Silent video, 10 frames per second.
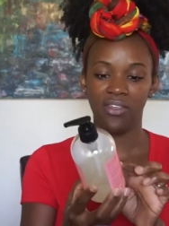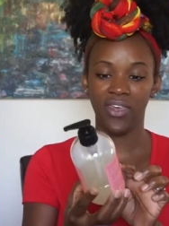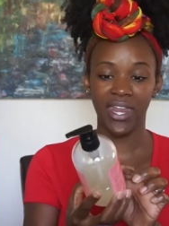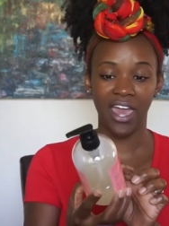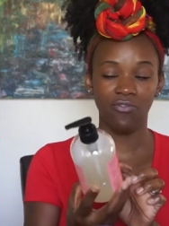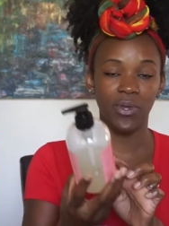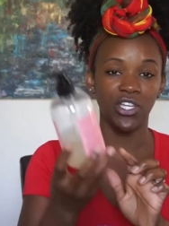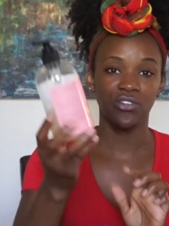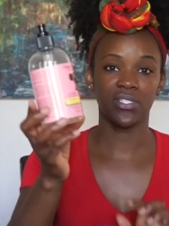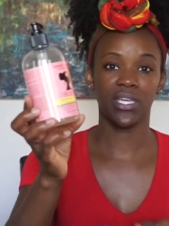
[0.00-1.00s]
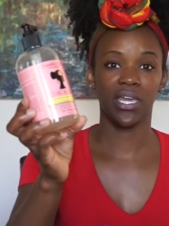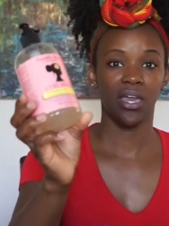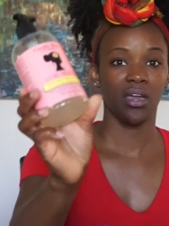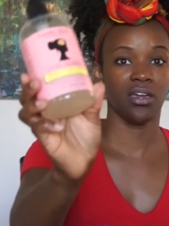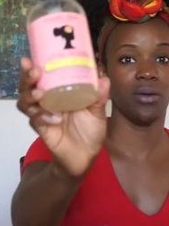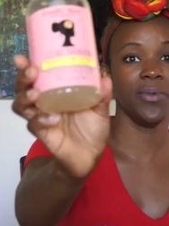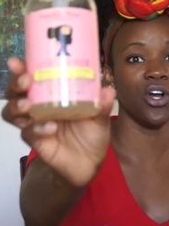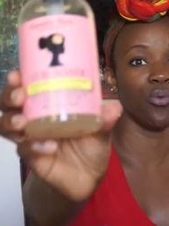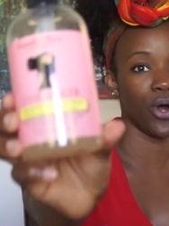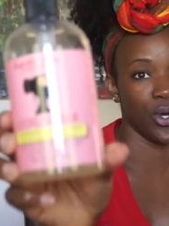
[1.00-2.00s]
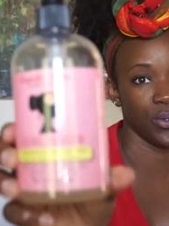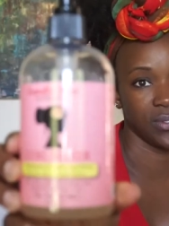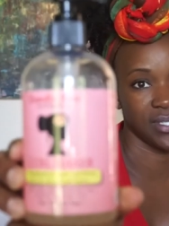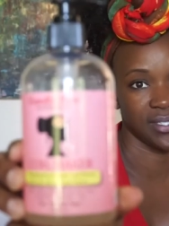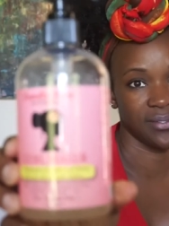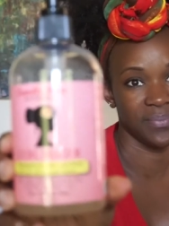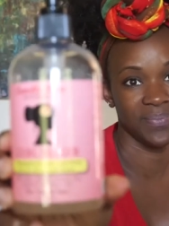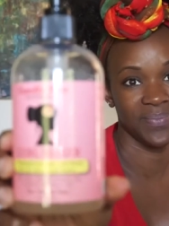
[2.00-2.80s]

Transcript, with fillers: Then I've been using Camille Rose.